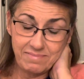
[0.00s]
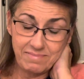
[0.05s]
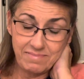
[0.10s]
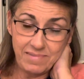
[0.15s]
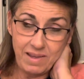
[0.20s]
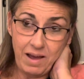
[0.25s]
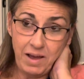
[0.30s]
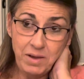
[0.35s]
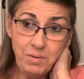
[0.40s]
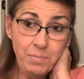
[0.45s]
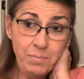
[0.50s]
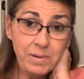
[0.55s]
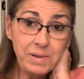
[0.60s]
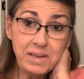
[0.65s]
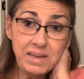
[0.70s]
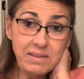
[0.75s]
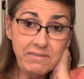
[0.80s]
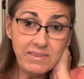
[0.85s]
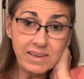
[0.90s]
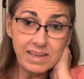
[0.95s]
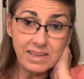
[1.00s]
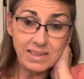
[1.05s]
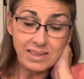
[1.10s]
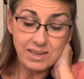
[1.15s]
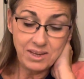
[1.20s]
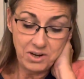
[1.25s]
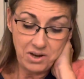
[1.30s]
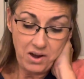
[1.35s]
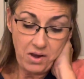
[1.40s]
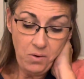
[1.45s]
I believe it,
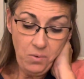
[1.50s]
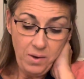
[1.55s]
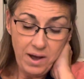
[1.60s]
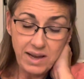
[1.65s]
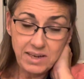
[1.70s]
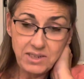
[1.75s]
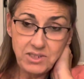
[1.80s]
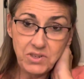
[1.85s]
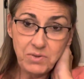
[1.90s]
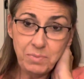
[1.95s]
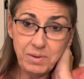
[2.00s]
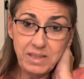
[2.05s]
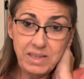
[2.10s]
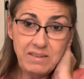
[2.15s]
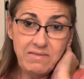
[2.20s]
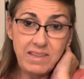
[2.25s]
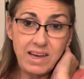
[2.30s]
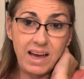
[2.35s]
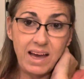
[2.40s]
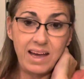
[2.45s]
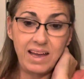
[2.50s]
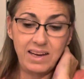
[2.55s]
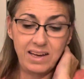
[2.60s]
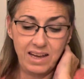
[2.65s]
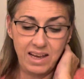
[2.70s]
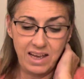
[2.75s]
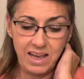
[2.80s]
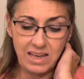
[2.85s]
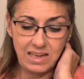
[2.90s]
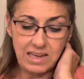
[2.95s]
I do believe that.
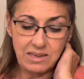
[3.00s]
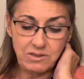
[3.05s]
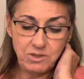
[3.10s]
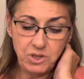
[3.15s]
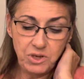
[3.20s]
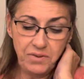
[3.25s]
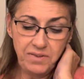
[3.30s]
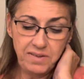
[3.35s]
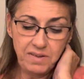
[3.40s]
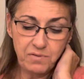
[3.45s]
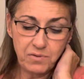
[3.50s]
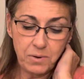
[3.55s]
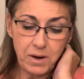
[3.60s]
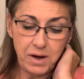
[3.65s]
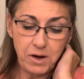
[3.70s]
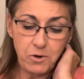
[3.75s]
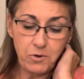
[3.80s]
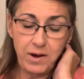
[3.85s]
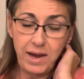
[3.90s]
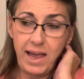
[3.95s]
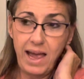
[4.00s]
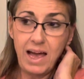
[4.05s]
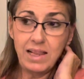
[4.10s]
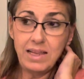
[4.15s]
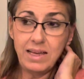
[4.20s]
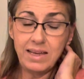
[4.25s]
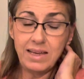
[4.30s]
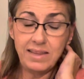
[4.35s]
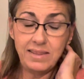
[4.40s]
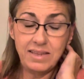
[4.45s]
Now, Joseph Gregory
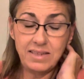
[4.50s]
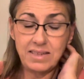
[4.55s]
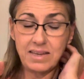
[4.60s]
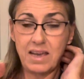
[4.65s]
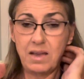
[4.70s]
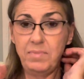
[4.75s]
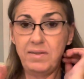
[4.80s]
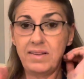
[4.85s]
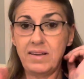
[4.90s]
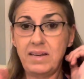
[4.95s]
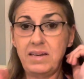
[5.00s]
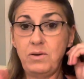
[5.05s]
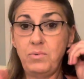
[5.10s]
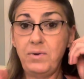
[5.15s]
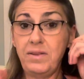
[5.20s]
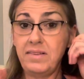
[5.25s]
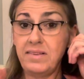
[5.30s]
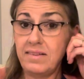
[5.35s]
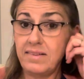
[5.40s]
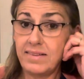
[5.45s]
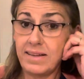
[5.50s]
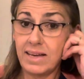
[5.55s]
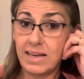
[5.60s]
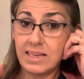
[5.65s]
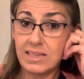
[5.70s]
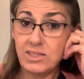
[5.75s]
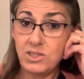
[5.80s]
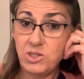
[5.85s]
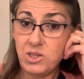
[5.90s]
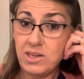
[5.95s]
Hallett at the time said he was the
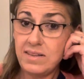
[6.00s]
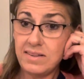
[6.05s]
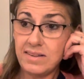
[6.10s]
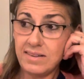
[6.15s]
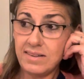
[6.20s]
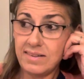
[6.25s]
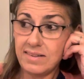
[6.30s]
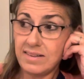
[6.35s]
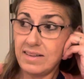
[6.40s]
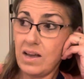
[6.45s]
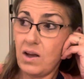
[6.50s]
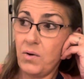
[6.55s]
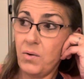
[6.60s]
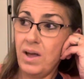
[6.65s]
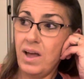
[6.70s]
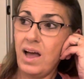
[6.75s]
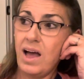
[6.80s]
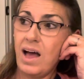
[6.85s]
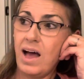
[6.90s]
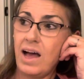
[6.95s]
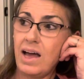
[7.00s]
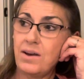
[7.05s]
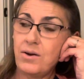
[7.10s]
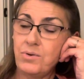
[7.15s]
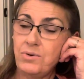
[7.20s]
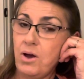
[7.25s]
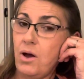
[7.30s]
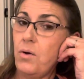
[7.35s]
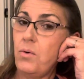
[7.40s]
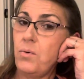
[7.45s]
second Jesus. Now, I don't
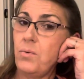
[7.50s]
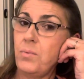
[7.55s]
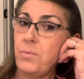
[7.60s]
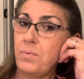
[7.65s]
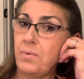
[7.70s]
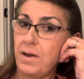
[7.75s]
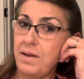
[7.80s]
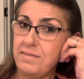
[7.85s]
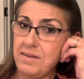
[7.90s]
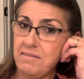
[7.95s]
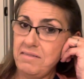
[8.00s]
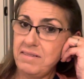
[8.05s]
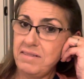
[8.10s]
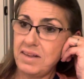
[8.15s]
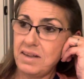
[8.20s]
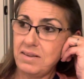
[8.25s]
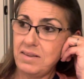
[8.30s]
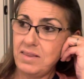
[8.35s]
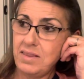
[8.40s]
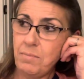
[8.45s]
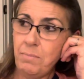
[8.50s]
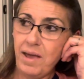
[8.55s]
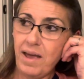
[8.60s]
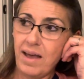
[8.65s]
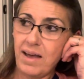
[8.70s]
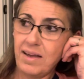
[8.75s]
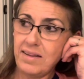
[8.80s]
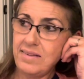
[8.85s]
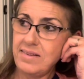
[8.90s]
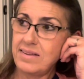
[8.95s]
know, as I said in the
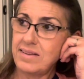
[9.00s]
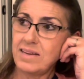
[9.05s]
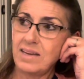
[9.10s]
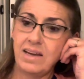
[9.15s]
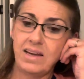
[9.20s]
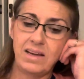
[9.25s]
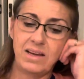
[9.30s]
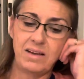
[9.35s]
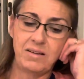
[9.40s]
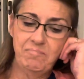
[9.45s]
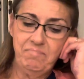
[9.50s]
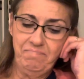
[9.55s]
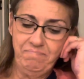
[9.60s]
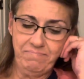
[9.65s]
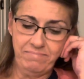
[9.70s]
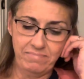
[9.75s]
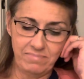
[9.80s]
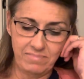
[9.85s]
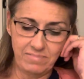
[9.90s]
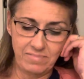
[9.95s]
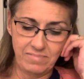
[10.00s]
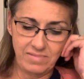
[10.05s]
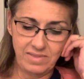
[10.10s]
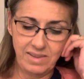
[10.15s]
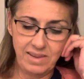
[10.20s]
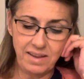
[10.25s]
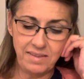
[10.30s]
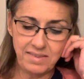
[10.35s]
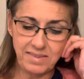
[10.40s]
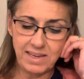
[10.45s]
past,
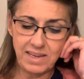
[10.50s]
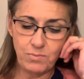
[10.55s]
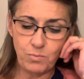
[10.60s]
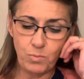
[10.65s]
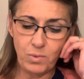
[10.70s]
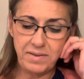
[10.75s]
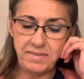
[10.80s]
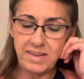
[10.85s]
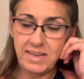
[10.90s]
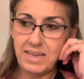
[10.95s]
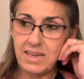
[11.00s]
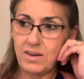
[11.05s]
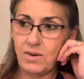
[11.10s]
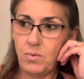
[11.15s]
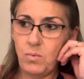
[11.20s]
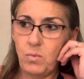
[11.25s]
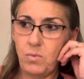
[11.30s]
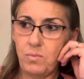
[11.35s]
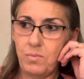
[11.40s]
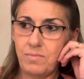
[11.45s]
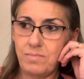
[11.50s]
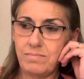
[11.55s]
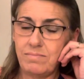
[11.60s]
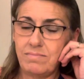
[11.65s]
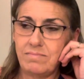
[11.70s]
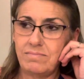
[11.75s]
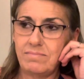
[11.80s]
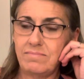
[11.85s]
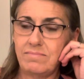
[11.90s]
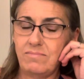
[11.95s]
was he
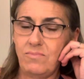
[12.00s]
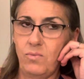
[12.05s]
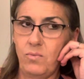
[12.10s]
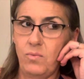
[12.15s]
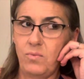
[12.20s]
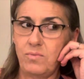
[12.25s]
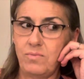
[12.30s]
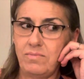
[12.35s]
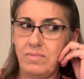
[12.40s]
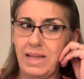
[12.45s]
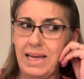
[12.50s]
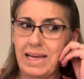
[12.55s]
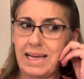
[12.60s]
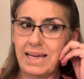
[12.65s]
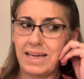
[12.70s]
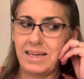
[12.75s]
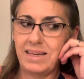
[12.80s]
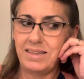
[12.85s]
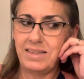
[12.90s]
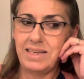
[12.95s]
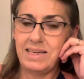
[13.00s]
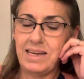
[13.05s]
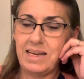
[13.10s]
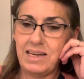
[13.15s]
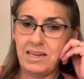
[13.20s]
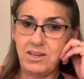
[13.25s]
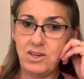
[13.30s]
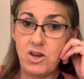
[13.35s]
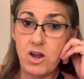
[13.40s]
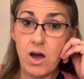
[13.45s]
did he
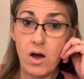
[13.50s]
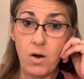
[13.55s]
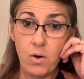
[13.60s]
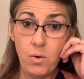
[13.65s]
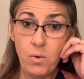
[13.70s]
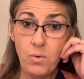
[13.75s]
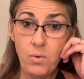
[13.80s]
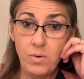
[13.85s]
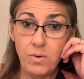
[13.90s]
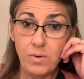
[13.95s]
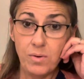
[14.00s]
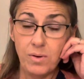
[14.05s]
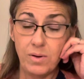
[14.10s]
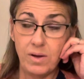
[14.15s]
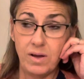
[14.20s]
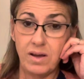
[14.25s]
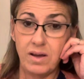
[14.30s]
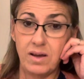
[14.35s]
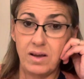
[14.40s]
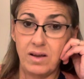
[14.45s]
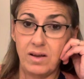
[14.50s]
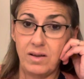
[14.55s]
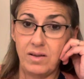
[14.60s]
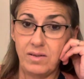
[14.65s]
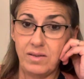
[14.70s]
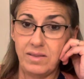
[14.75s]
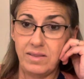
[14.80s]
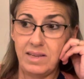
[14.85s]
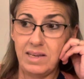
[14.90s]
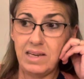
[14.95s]
know
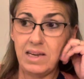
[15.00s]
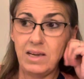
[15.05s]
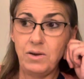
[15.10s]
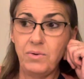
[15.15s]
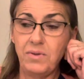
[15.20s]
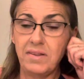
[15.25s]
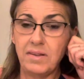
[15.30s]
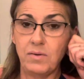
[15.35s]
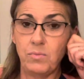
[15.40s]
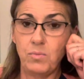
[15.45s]
that he was